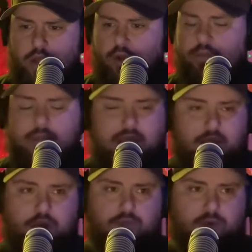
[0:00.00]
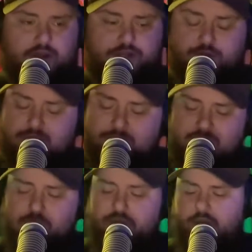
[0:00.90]
You can make a new bridge. You can
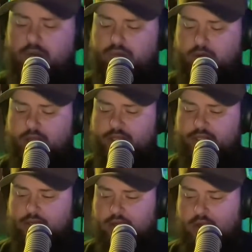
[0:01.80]
build a new bridge.